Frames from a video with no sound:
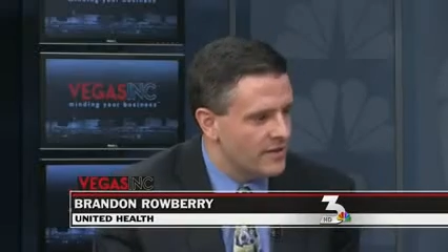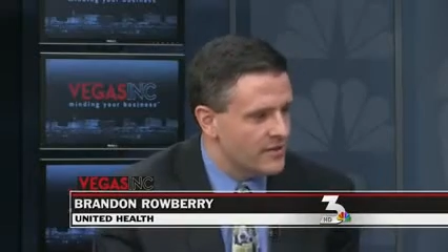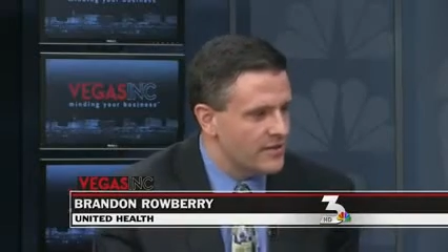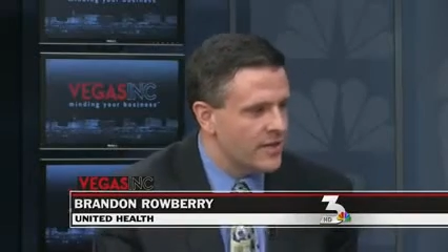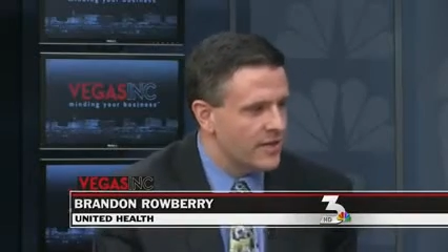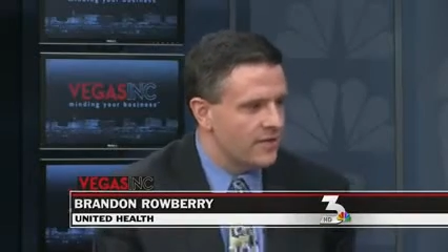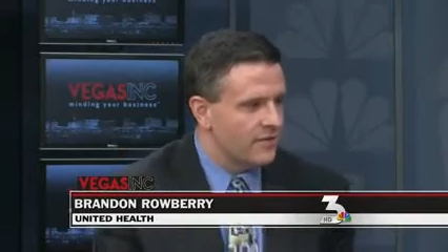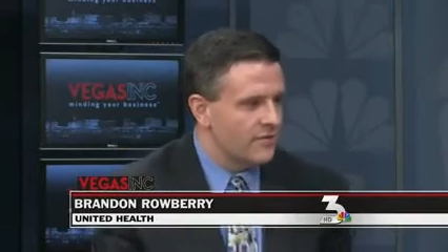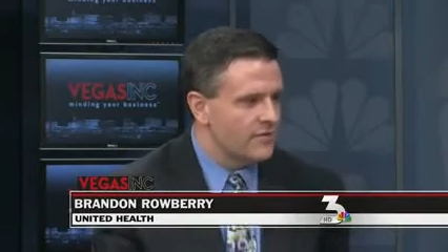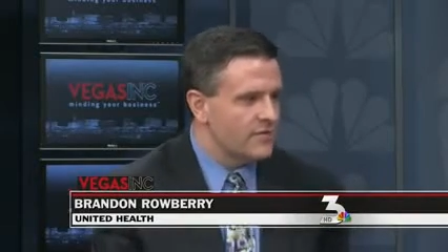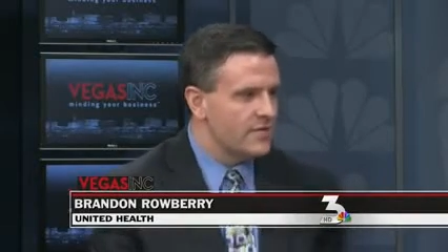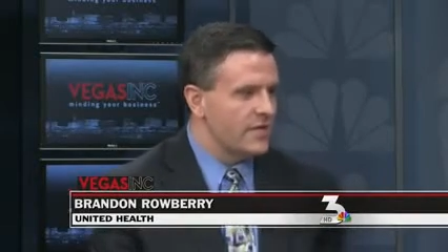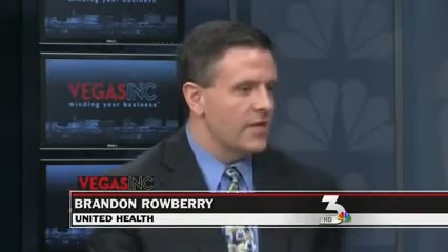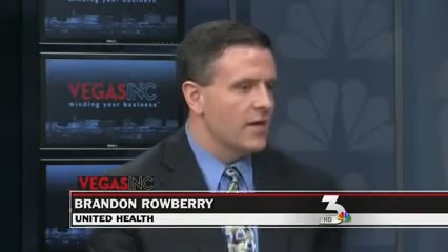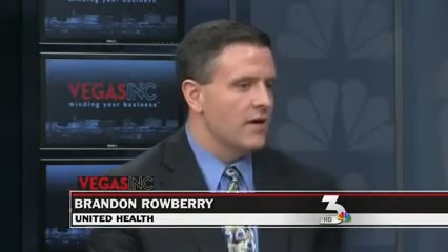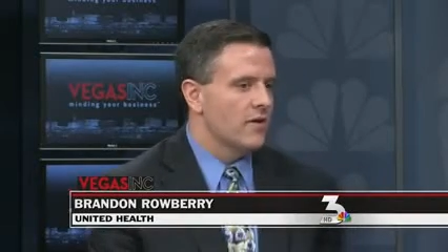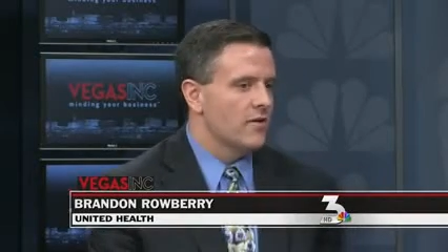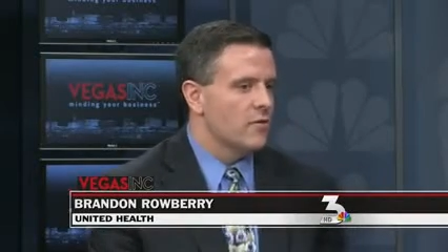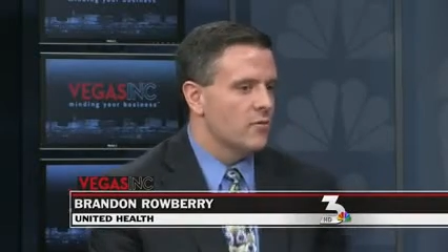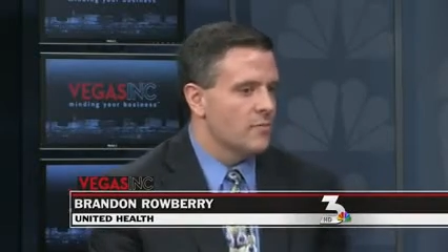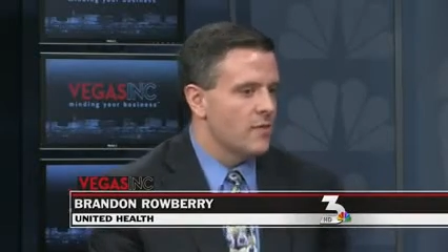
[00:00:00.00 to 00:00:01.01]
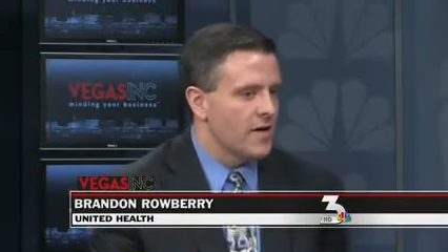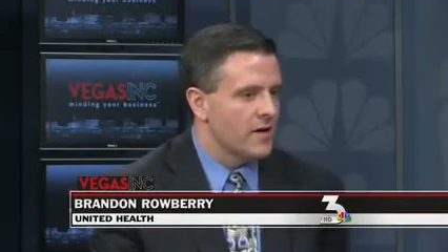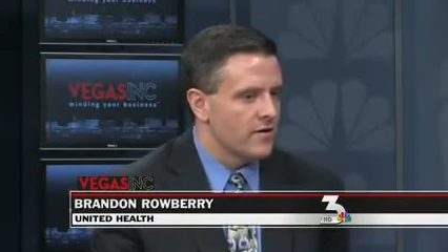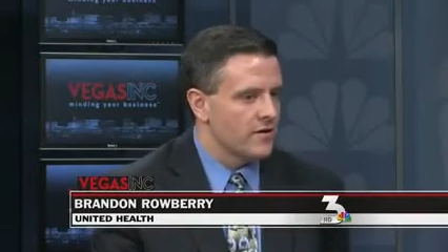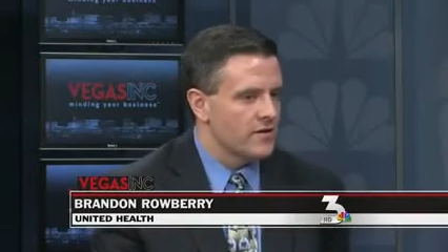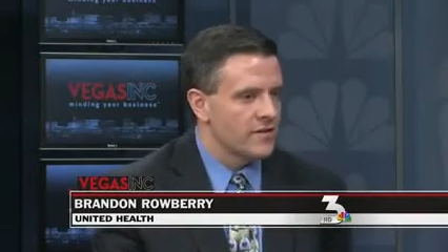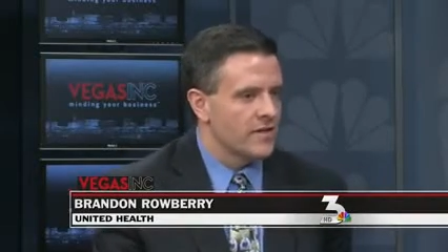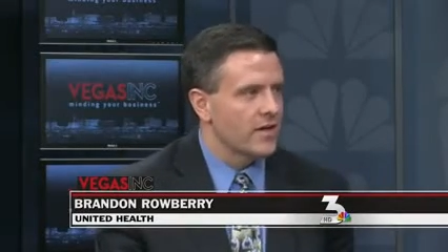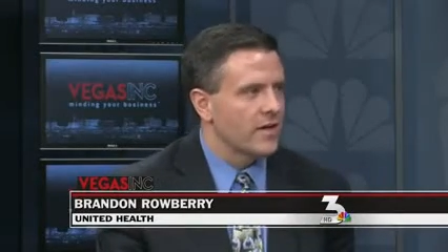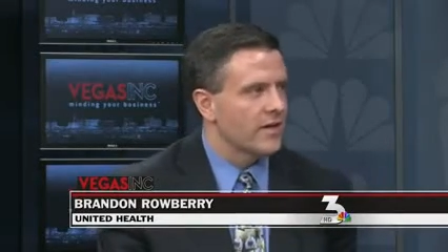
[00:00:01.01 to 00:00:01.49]
instead of sitting on your
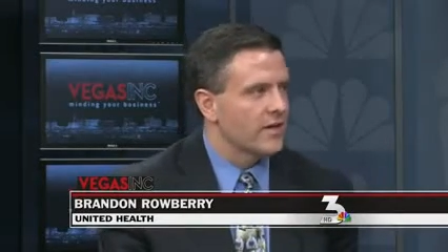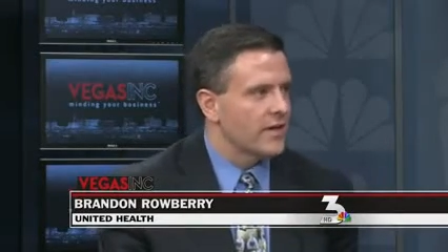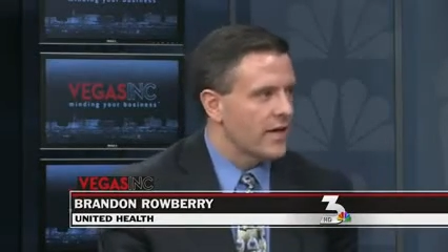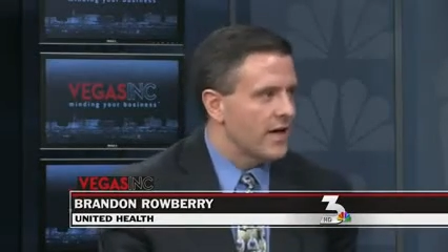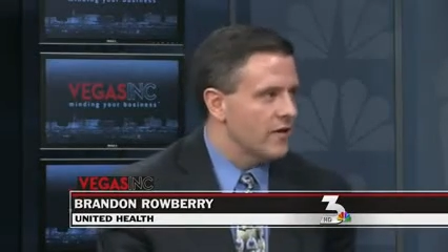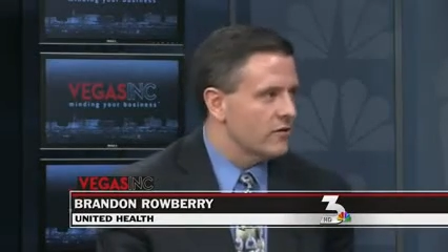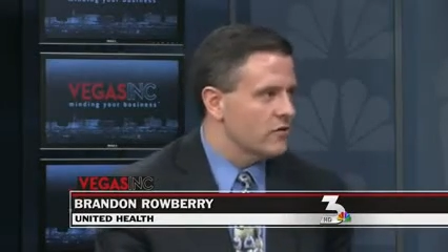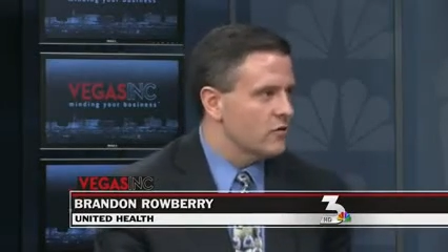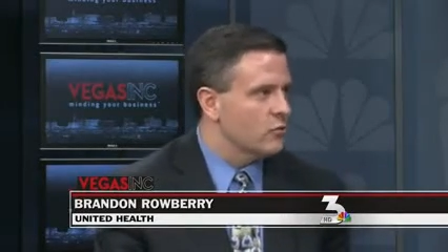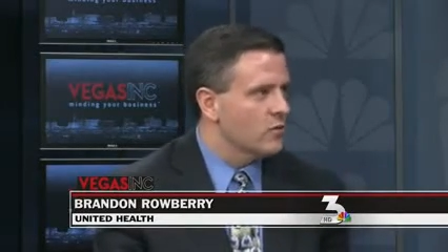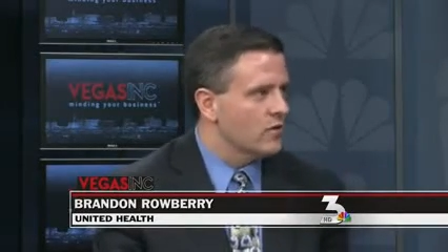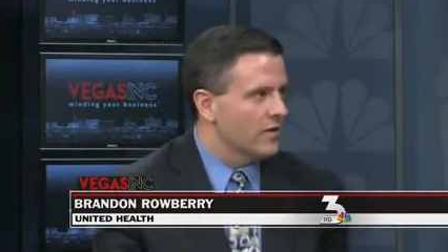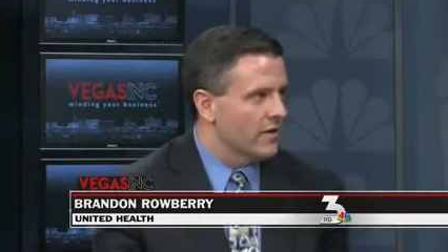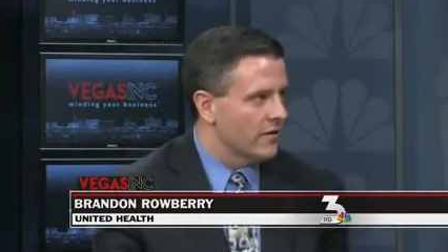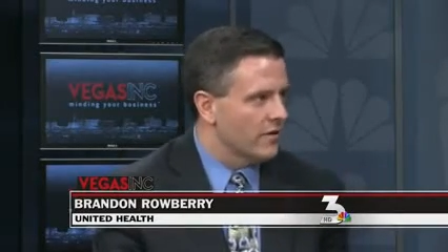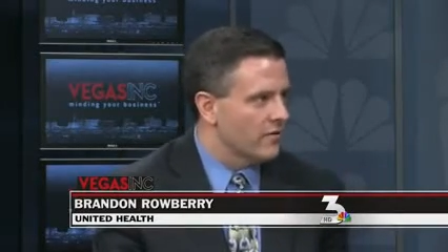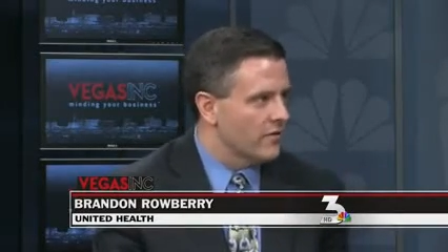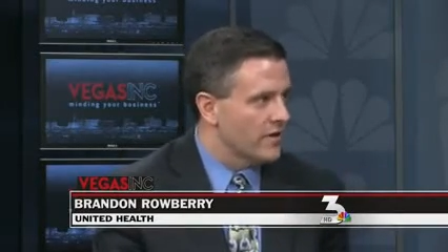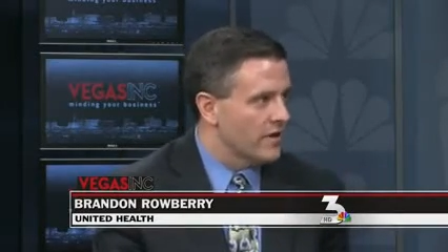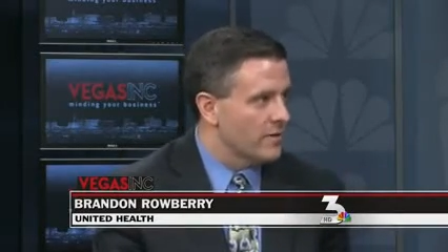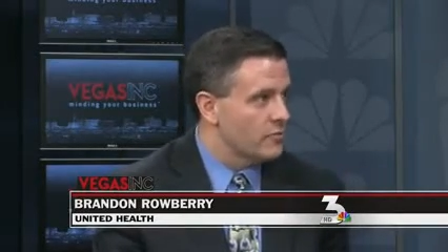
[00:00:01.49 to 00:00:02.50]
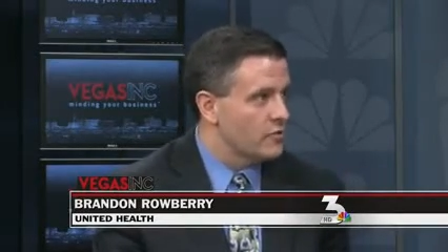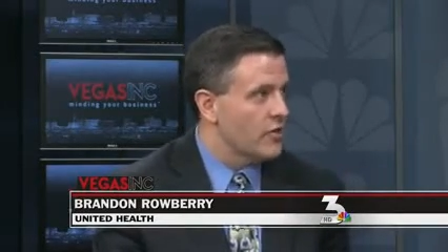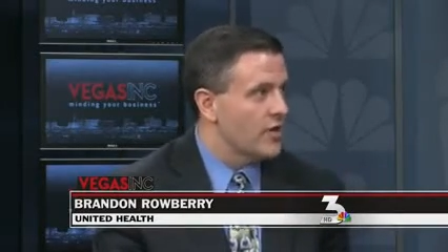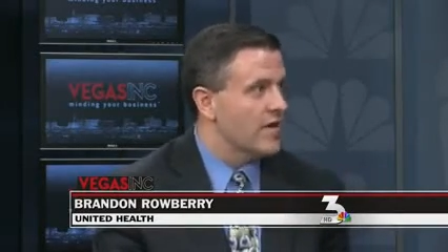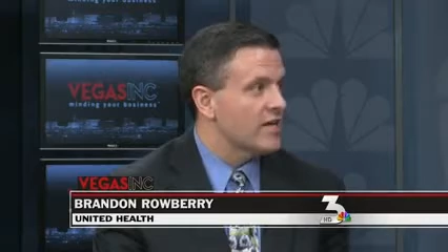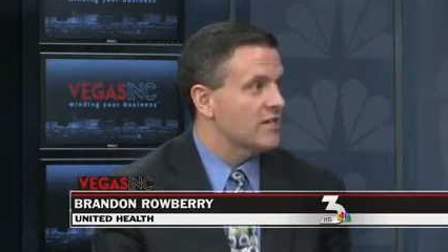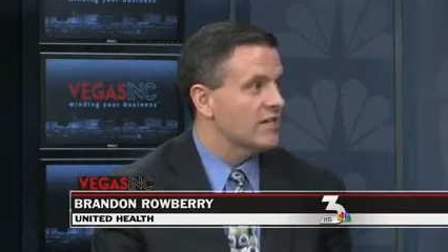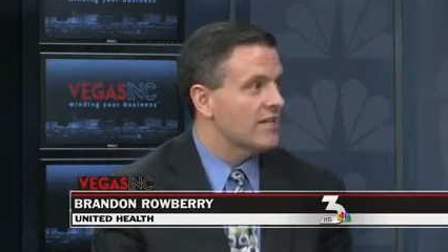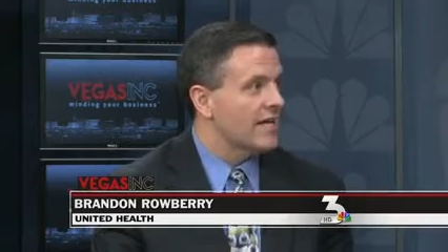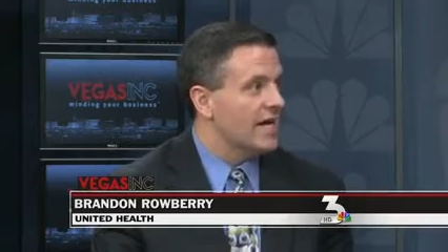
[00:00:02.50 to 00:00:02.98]
bed or sitting on the couch twiddling your thumbs,
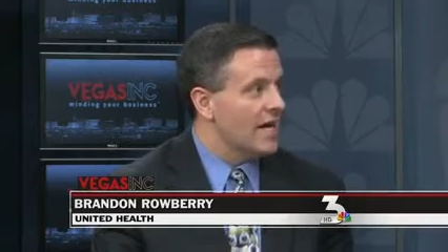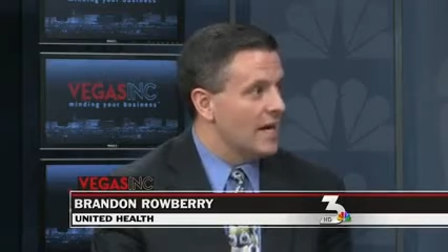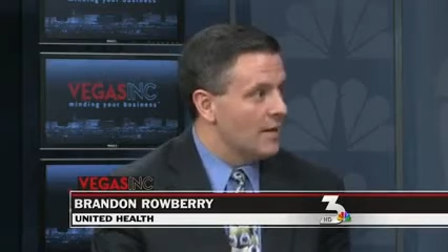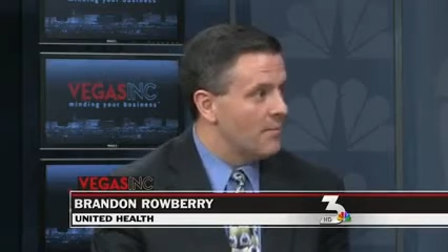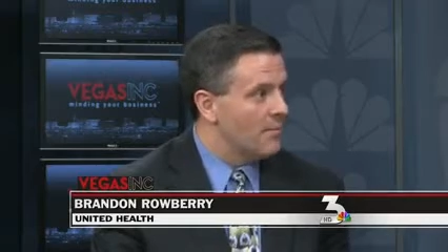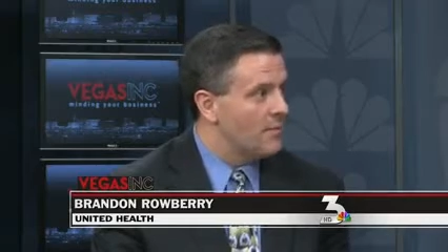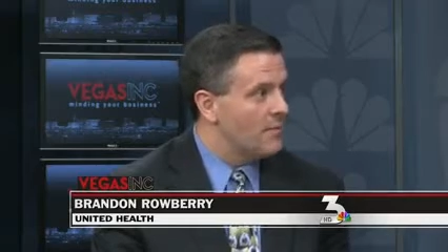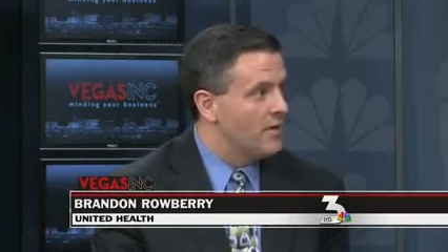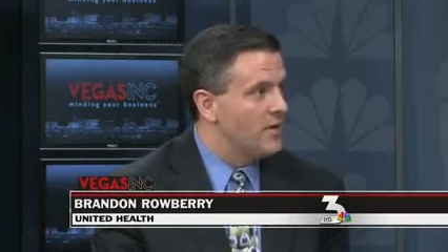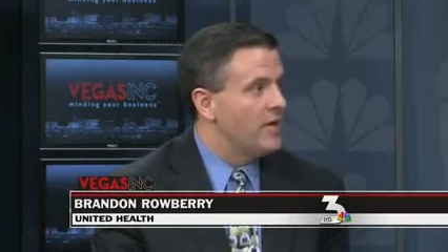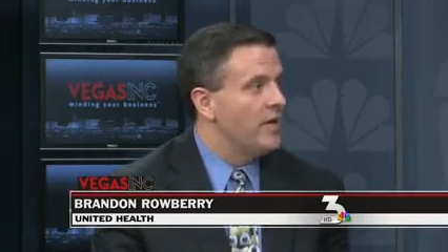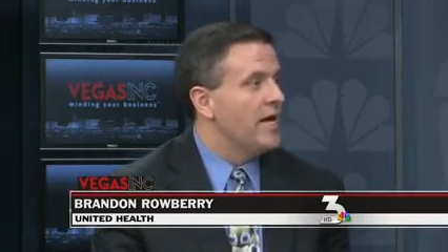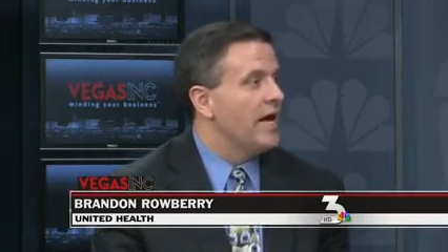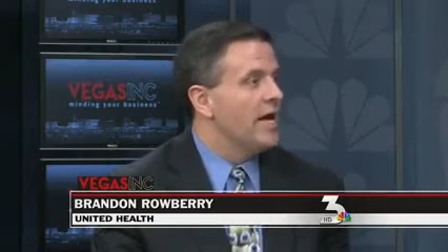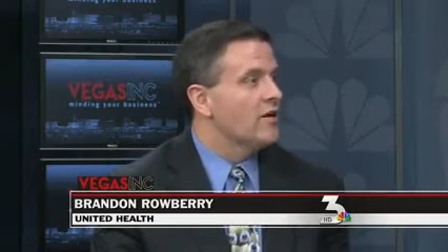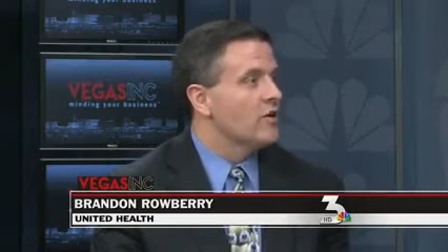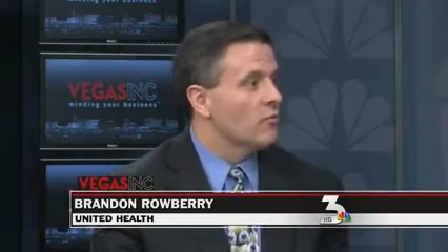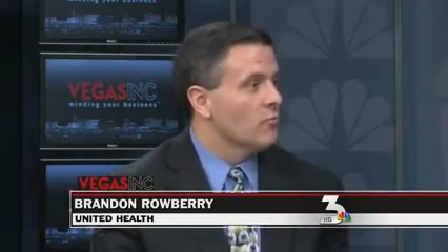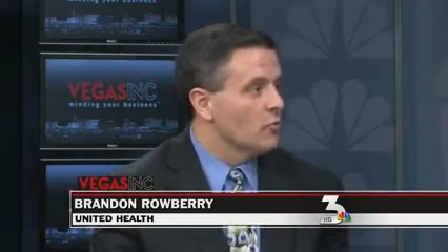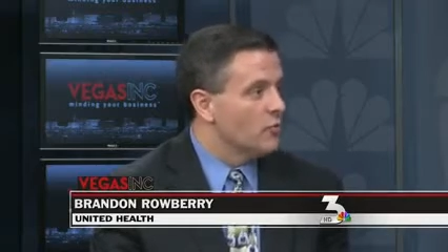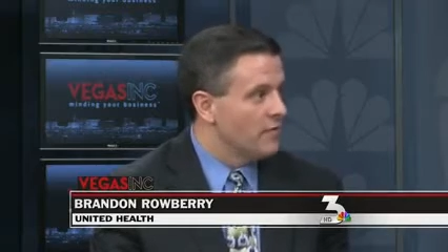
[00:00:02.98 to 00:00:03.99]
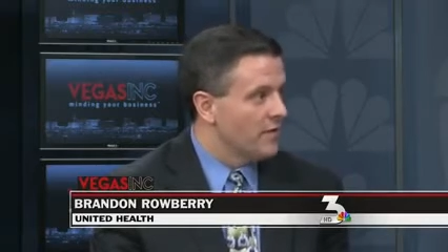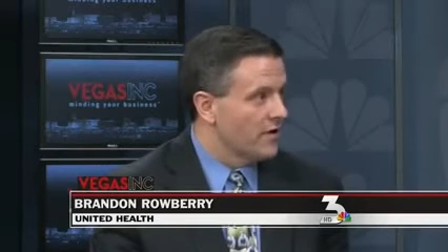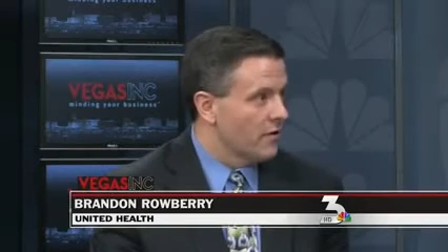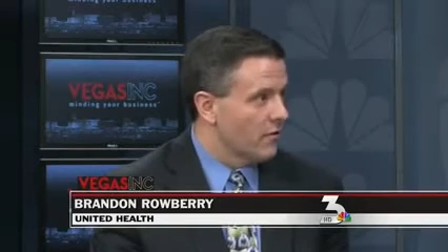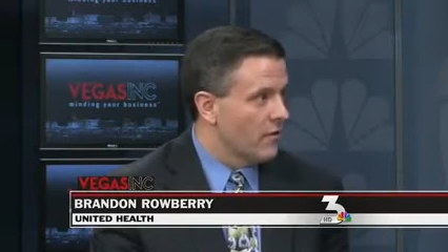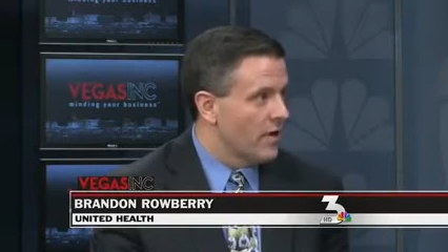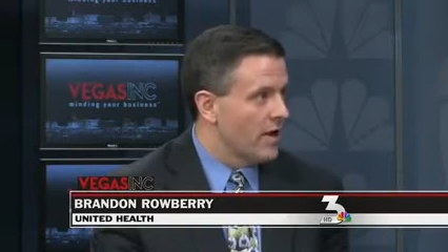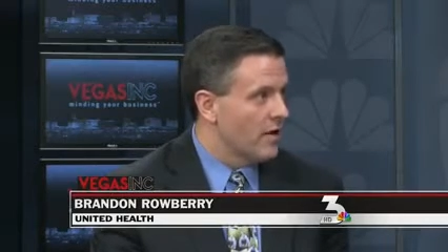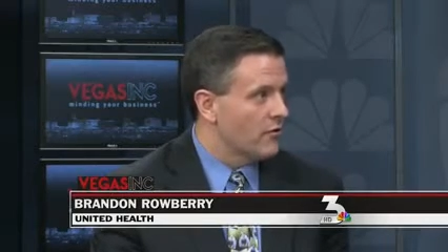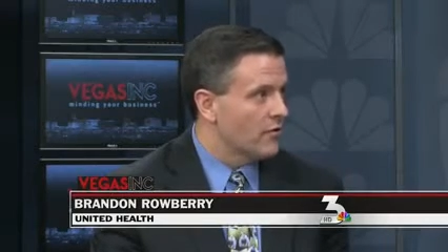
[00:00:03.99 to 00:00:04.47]
you're actually up and you're
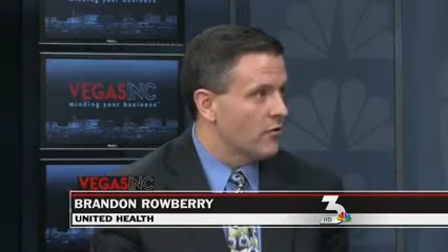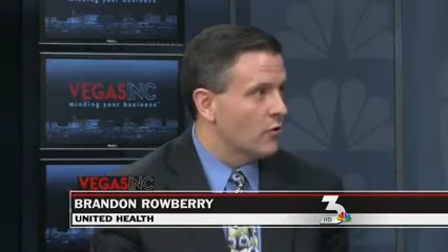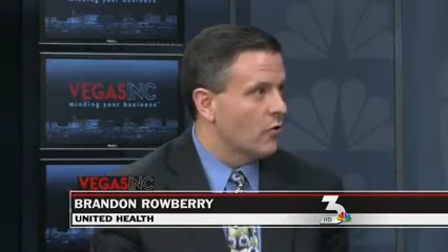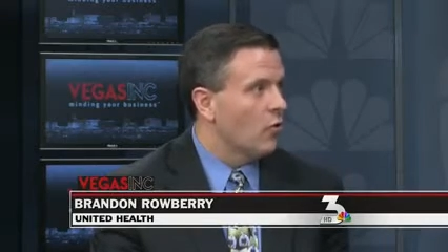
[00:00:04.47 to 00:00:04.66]
moving around.